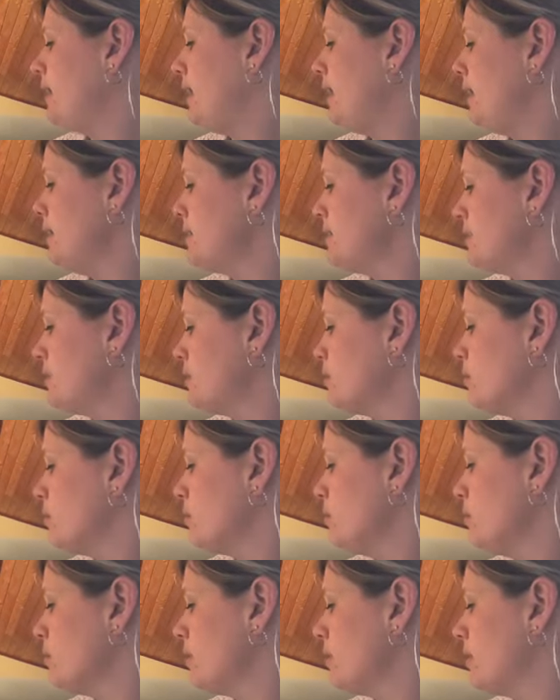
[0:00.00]
It's the
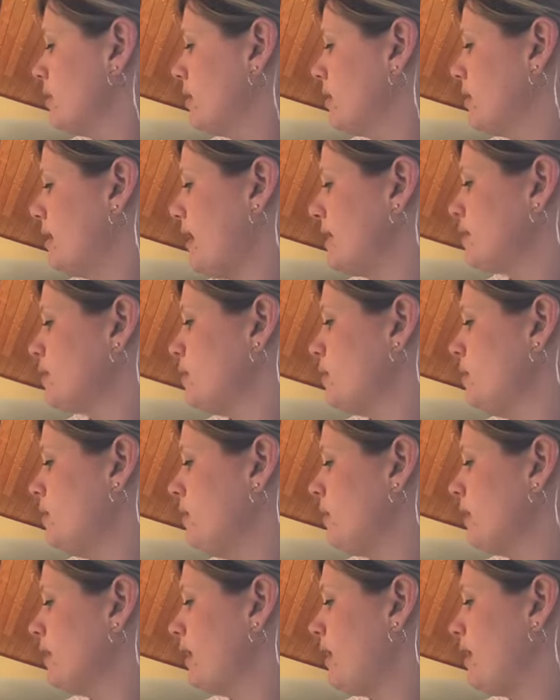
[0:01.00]
truth that's
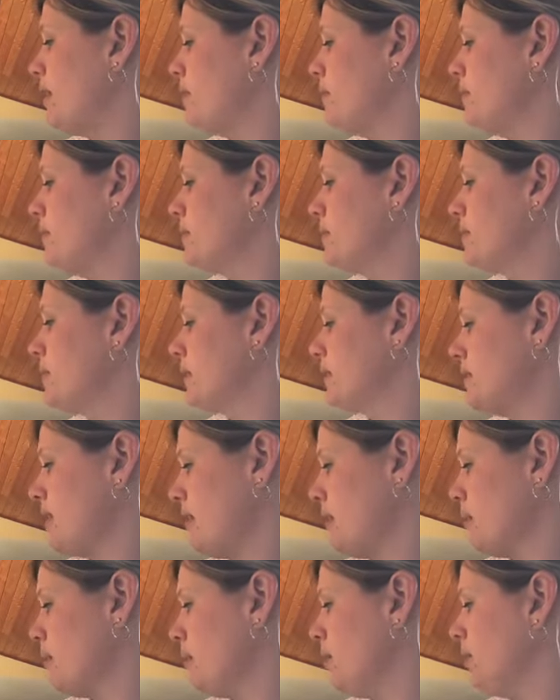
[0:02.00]
overcome the
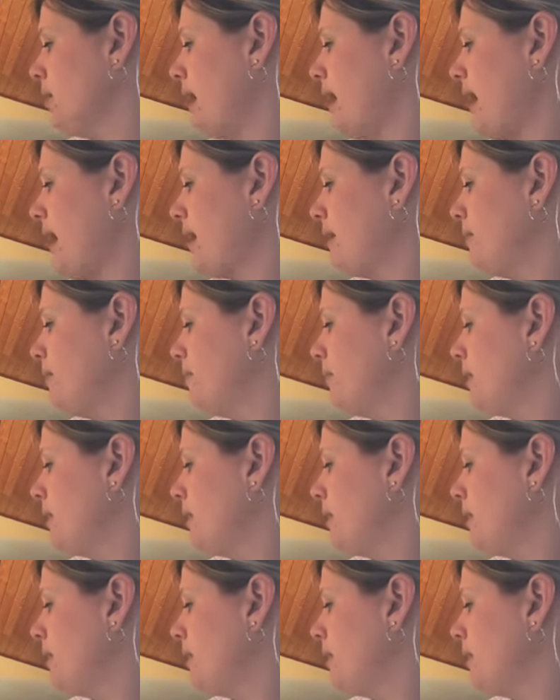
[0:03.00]
terrible lie.